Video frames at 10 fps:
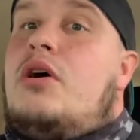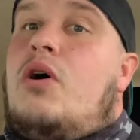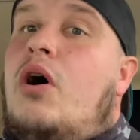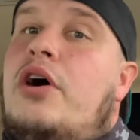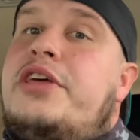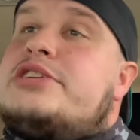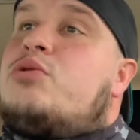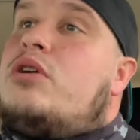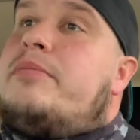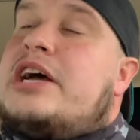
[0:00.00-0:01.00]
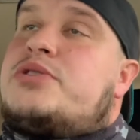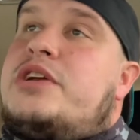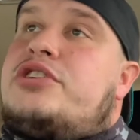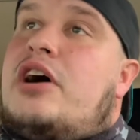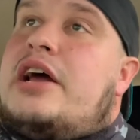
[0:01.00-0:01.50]
All these quarterbacks we
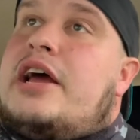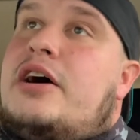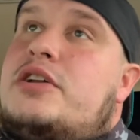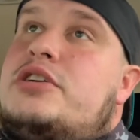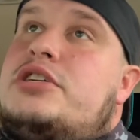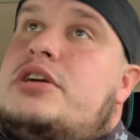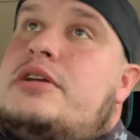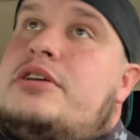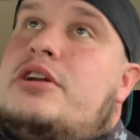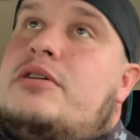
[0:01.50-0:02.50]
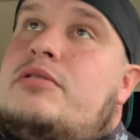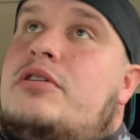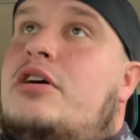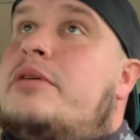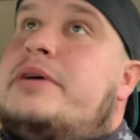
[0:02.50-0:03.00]
tried out, you know,
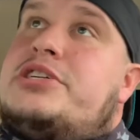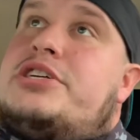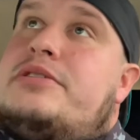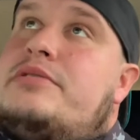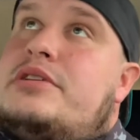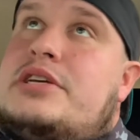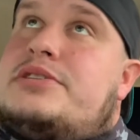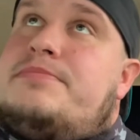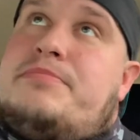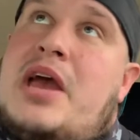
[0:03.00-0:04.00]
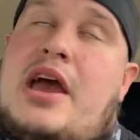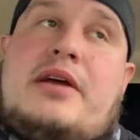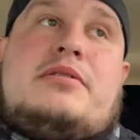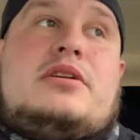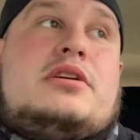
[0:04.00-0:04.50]
Gardner Minshew was meh.
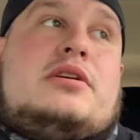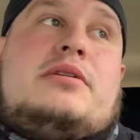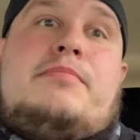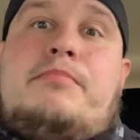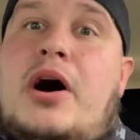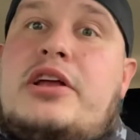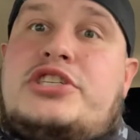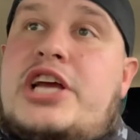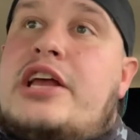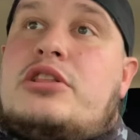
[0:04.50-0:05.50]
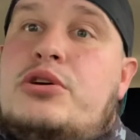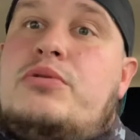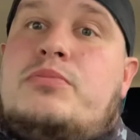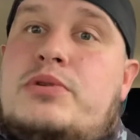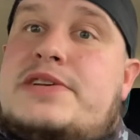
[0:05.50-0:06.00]
Jake
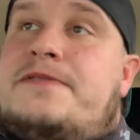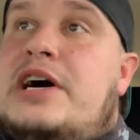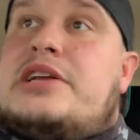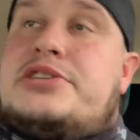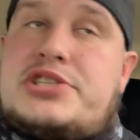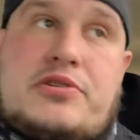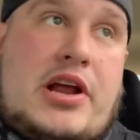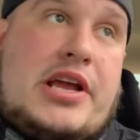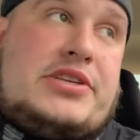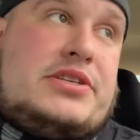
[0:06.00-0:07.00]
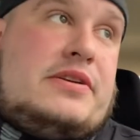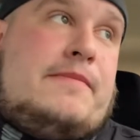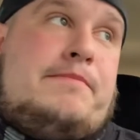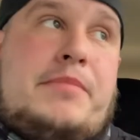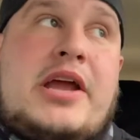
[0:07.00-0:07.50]
Luton was a fucking disgrace.
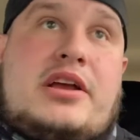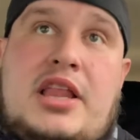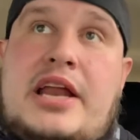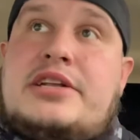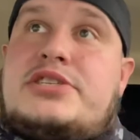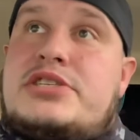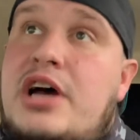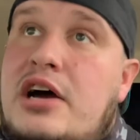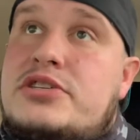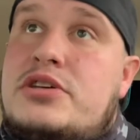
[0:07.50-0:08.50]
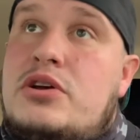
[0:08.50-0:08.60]
Mike Glennon sucks.